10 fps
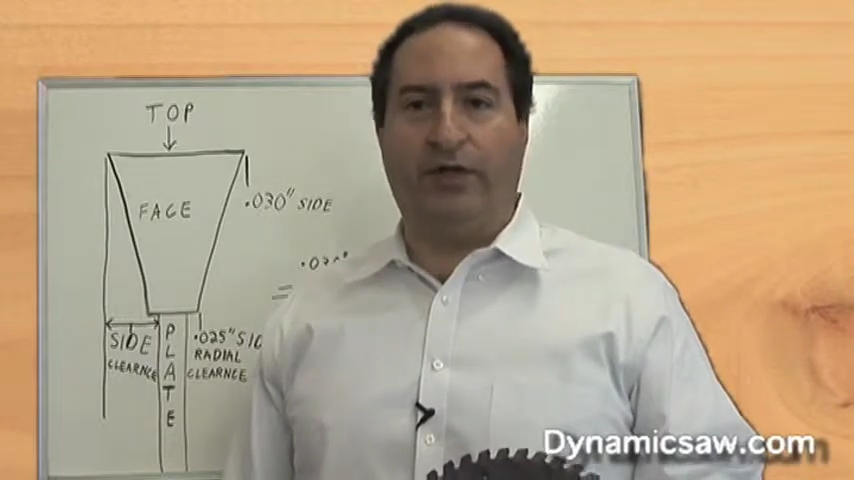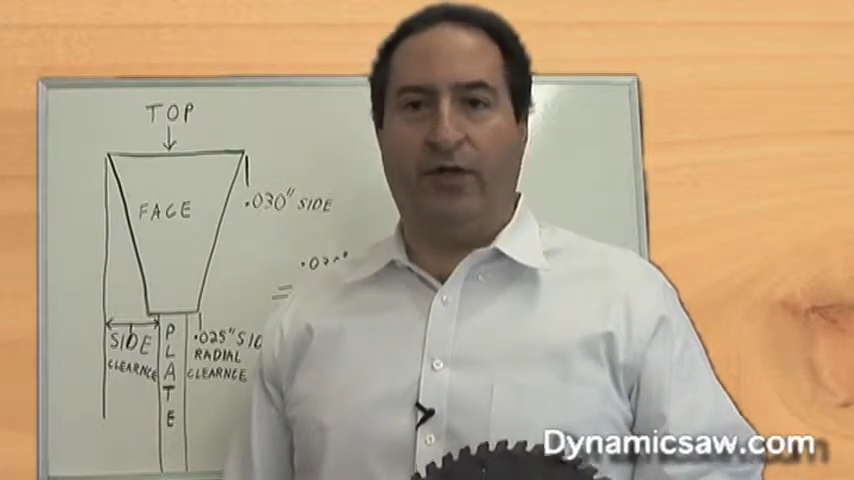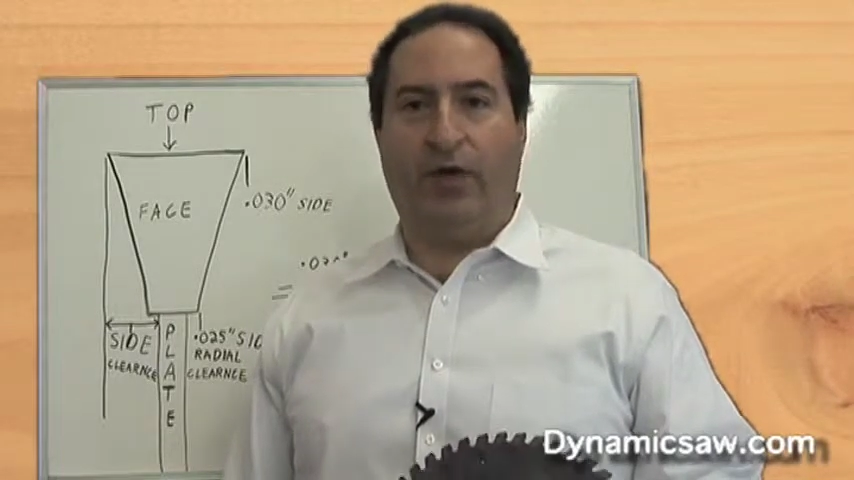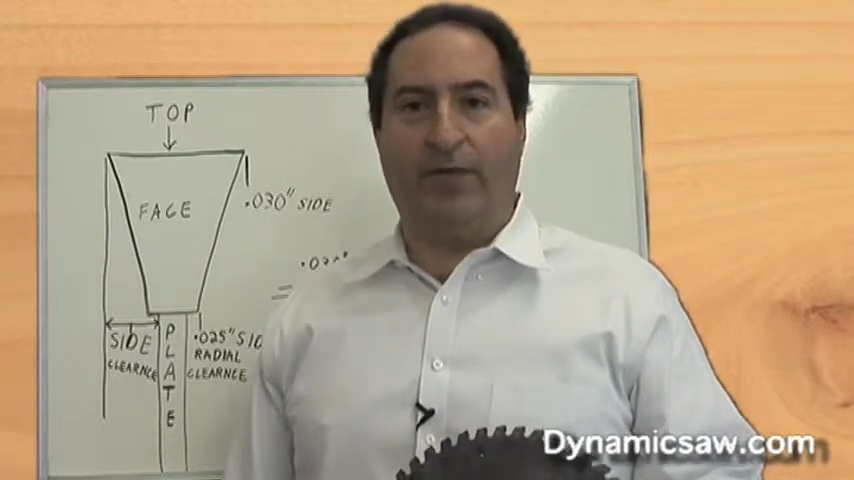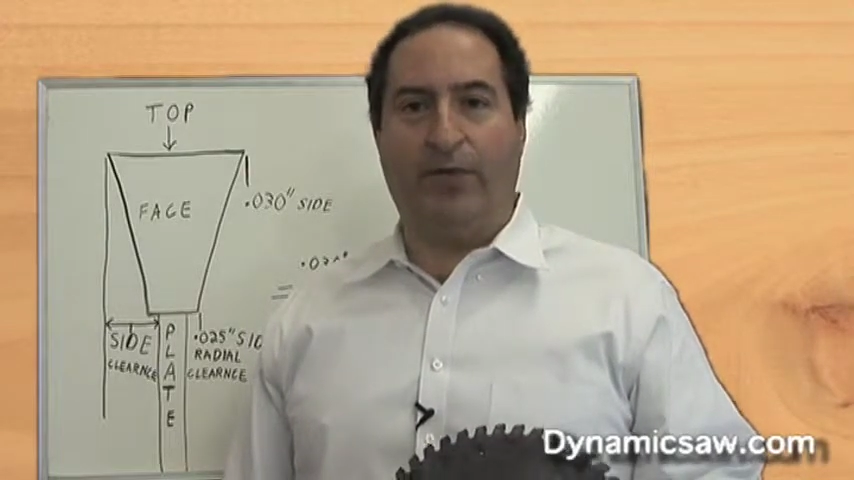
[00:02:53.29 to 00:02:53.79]
and
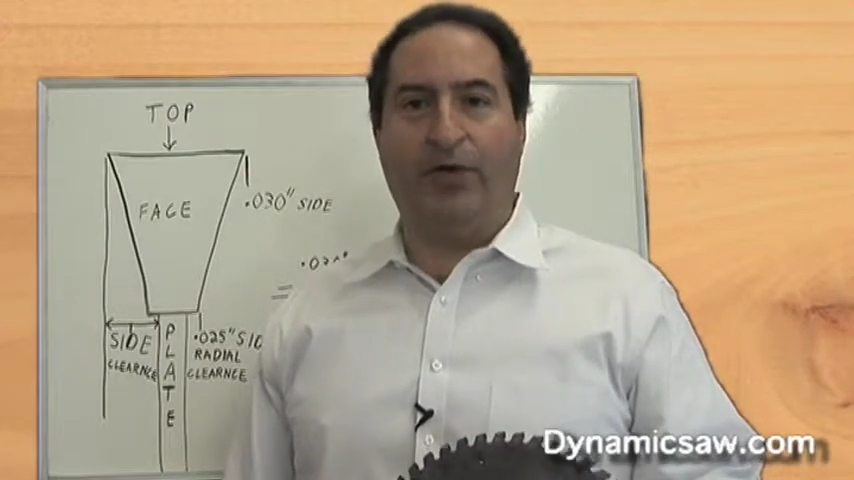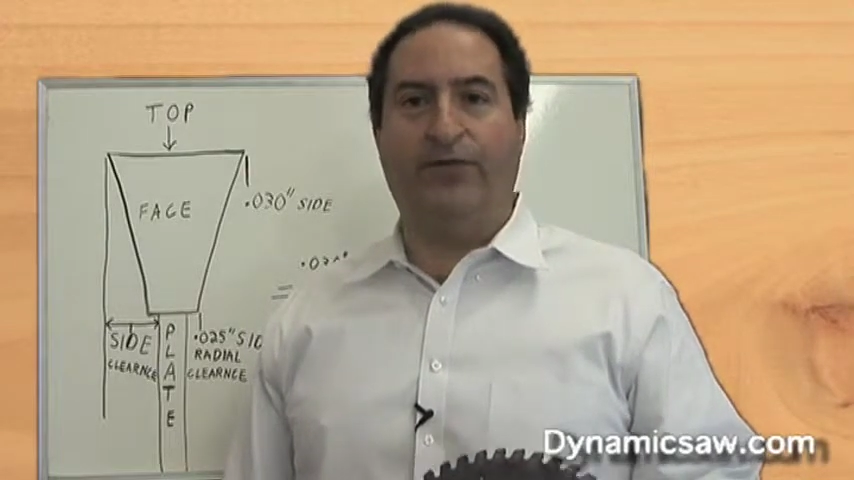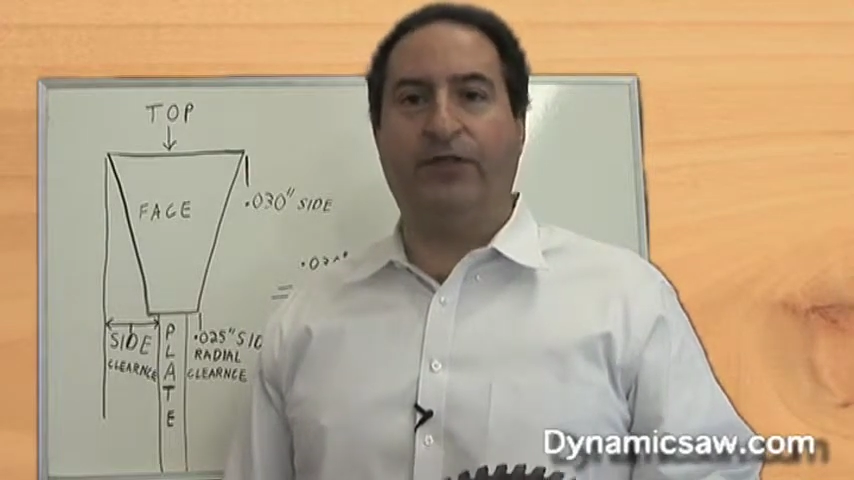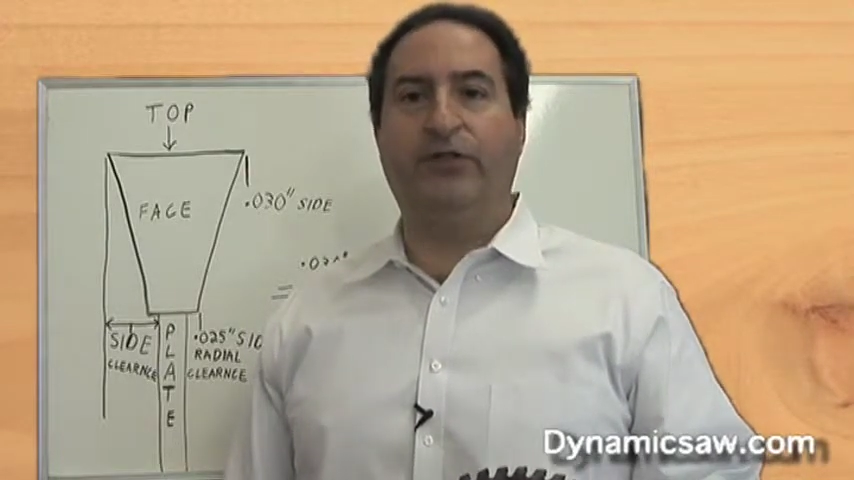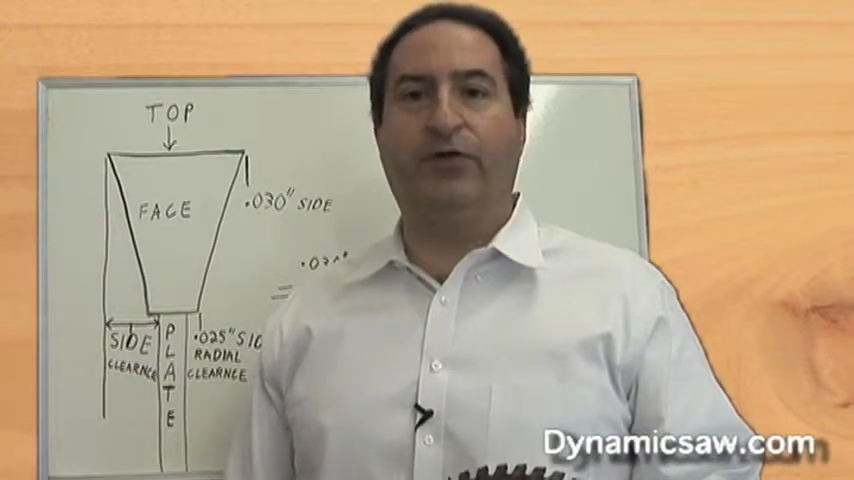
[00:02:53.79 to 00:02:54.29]
you want
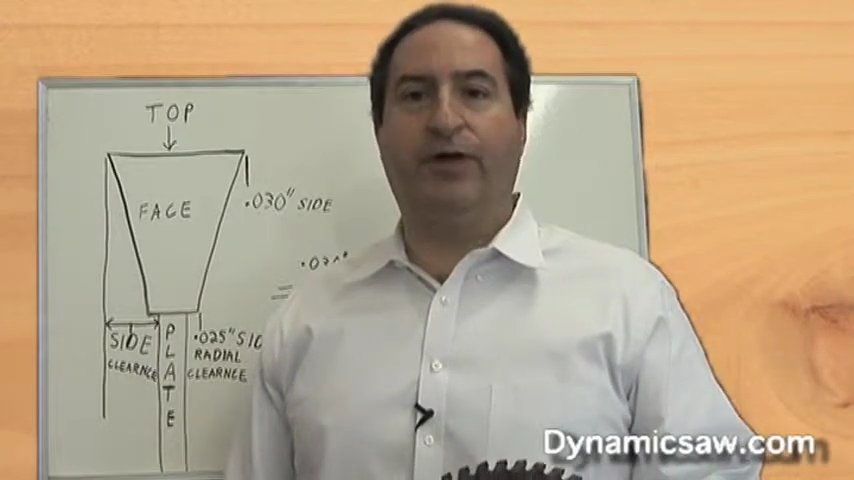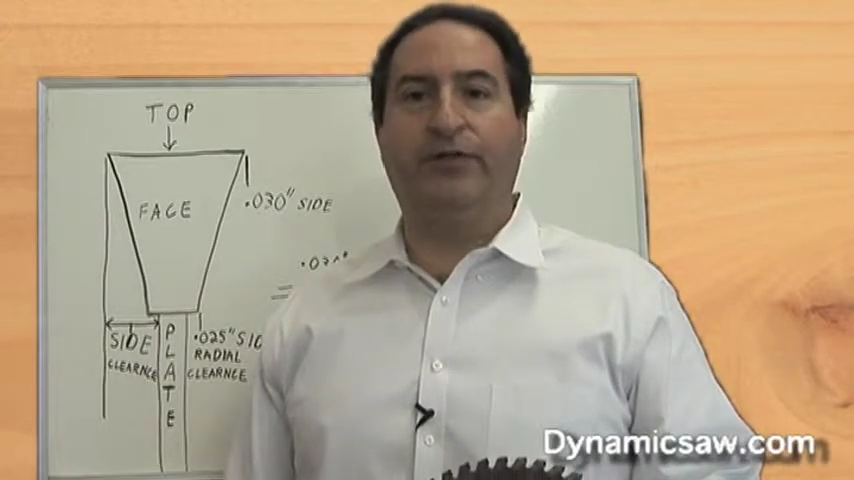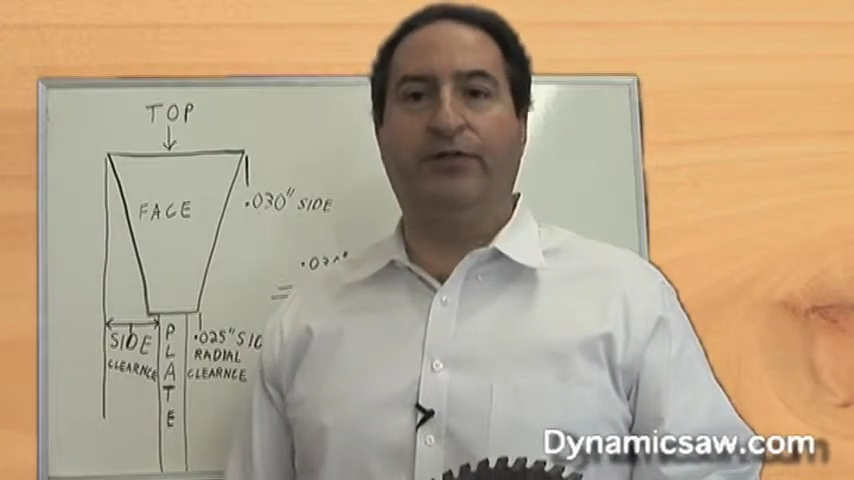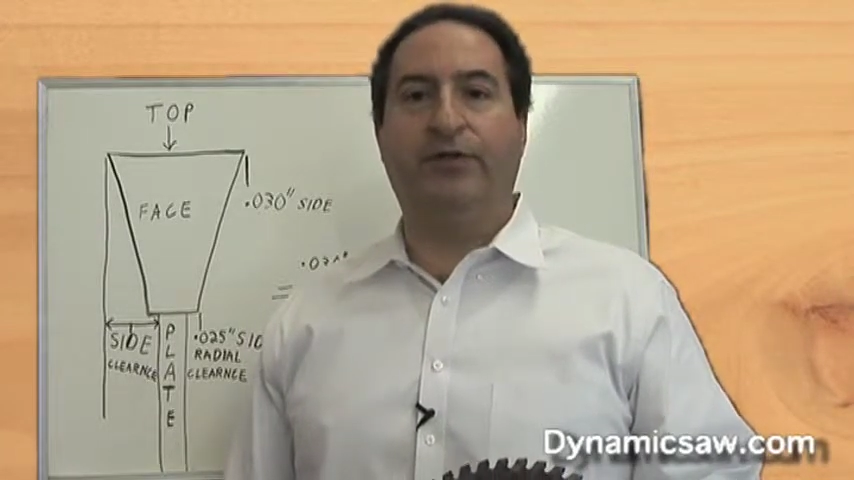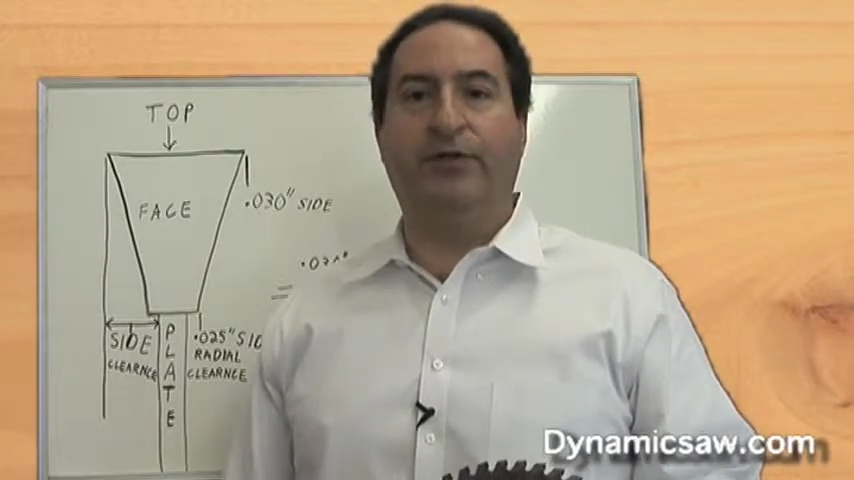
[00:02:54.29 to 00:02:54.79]
perfect
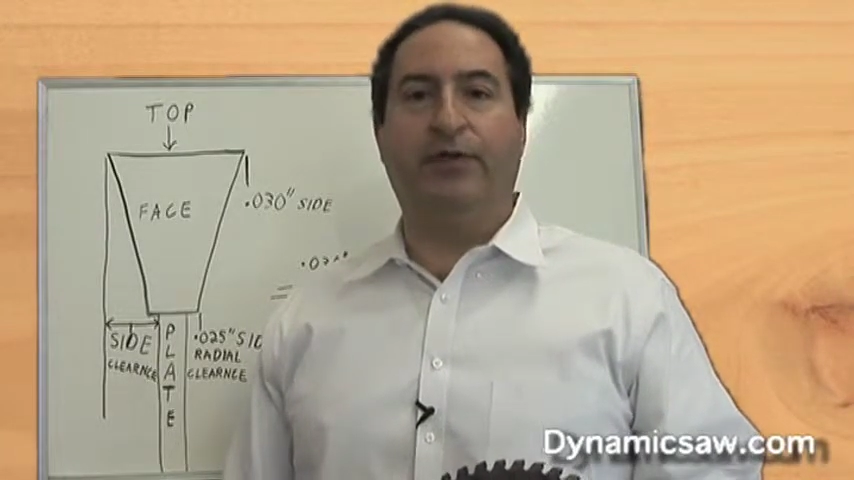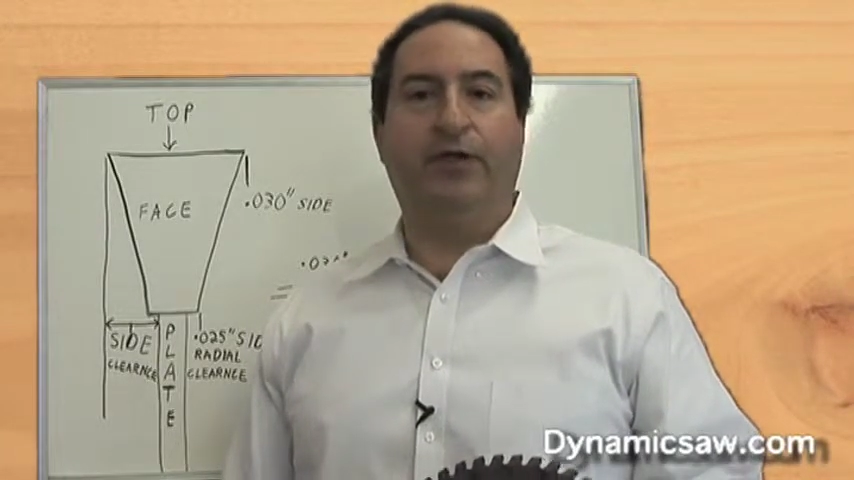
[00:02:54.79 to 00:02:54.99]
joints,